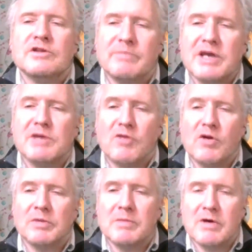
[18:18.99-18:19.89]
The big
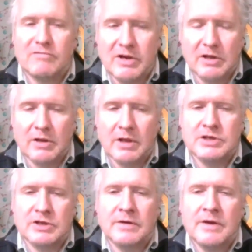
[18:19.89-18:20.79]
problem of
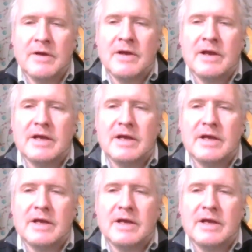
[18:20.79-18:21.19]
regulation